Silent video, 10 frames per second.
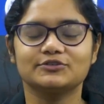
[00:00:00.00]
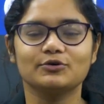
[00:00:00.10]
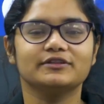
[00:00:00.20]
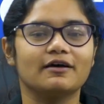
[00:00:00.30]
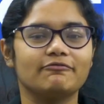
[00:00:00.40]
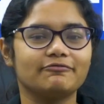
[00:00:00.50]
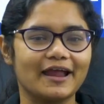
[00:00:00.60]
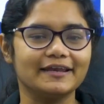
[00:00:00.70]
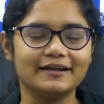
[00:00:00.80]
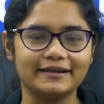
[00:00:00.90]
So the
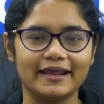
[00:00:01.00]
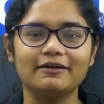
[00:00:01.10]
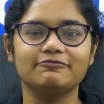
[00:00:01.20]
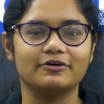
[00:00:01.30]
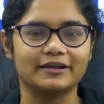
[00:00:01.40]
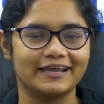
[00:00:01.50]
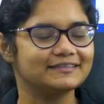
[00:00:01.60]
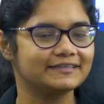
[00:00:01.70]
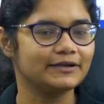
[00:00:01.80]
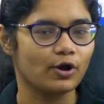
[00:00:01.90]
final date for
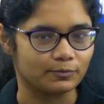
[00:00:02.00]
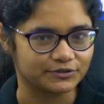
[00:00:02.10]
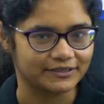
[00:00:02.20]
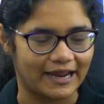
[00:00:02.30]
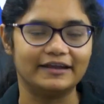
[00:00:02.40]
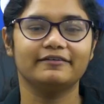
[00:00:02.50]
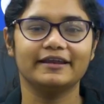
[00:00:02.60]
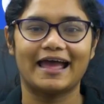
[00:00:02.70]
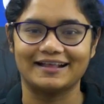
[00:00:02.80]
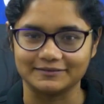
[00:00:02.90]
KCET option
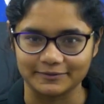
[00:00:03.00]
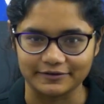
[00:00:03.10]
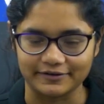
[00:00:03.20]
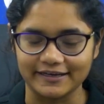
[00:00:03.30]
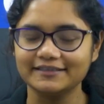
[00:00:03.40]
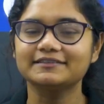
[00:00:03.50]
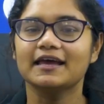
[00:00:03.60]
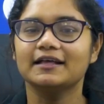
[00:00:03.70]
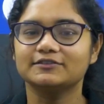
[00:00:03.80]
entry has been released.